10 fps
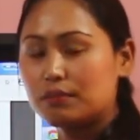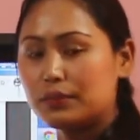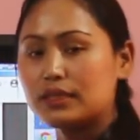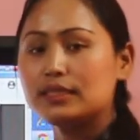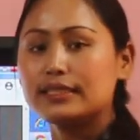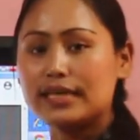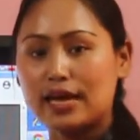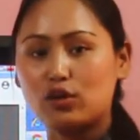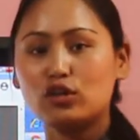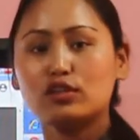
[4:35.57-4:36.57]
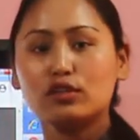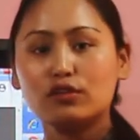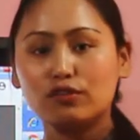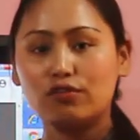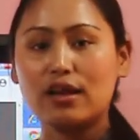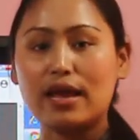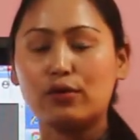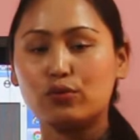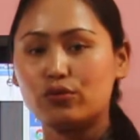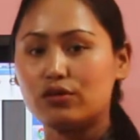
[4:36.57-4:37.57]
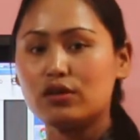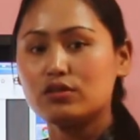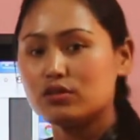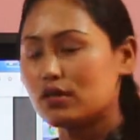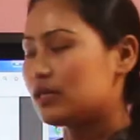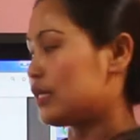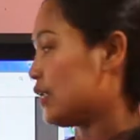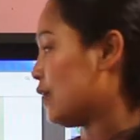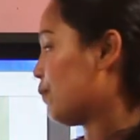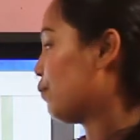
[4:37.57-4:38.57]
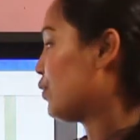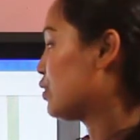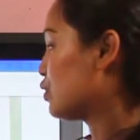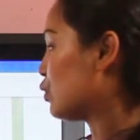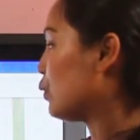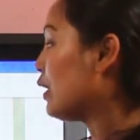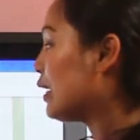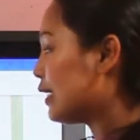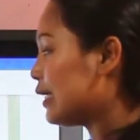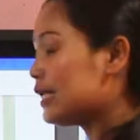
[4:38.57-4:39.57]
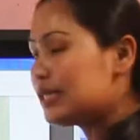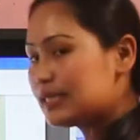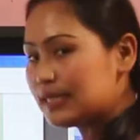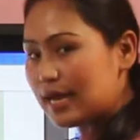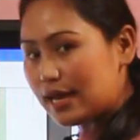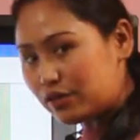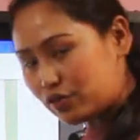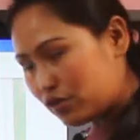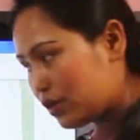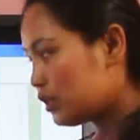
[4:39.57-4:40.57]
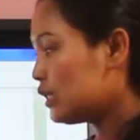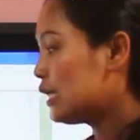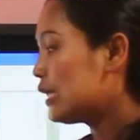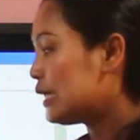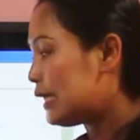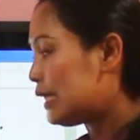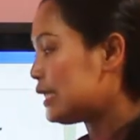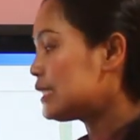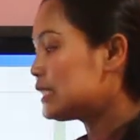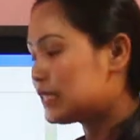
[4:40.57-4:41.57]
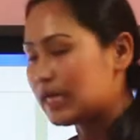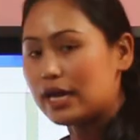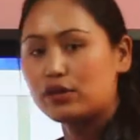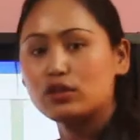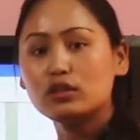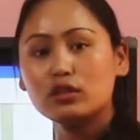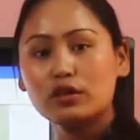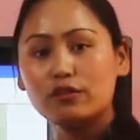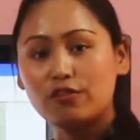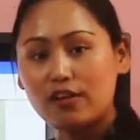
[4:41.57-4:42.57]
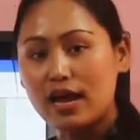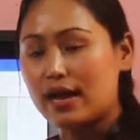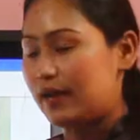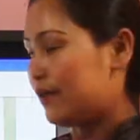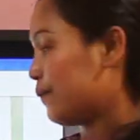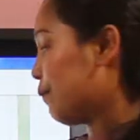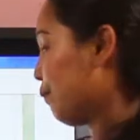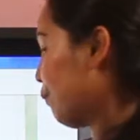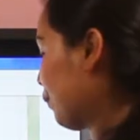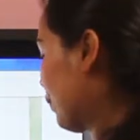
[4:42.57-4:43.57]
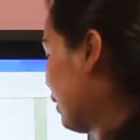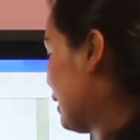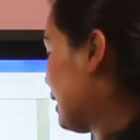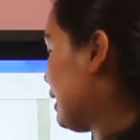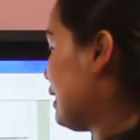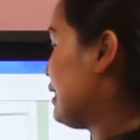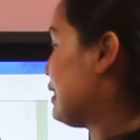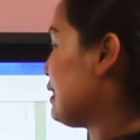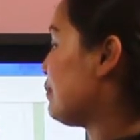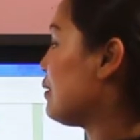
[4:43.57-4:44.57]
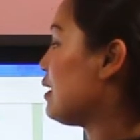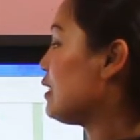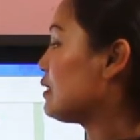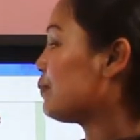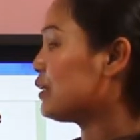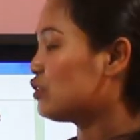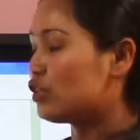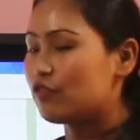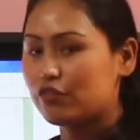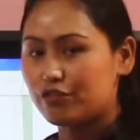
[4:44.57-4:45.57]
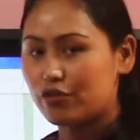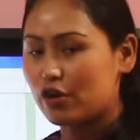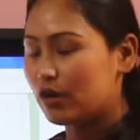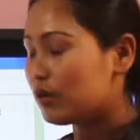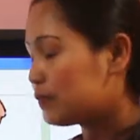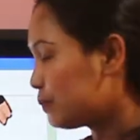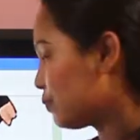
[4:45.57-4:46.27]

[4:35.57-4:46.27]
But cannot fly. Una sakdena. So it can run. It cannot fly. Similarly, it's a picture of a frog.